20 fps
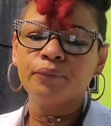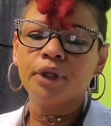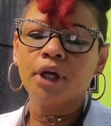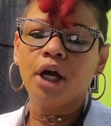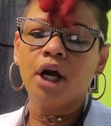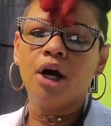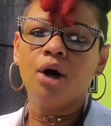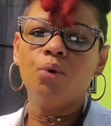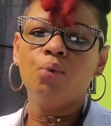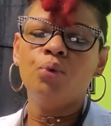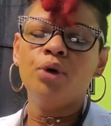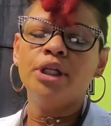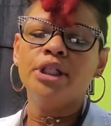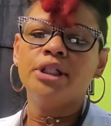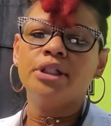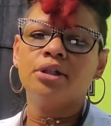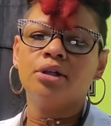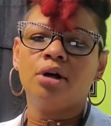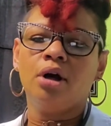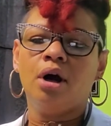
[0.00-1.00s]

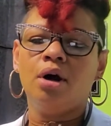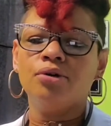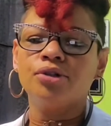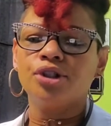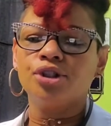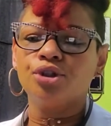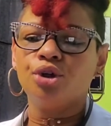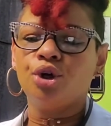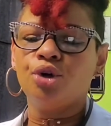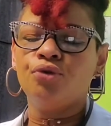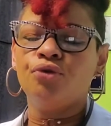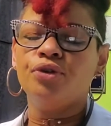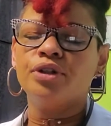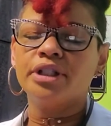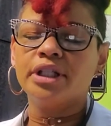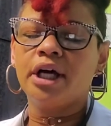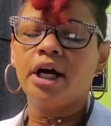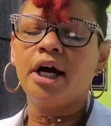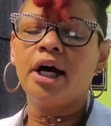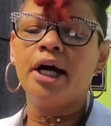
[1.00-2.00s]
which causes over
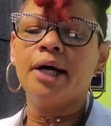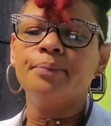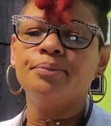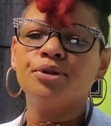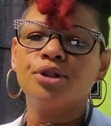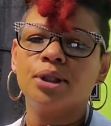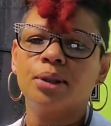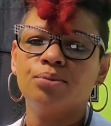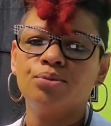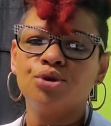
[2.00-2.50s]
time some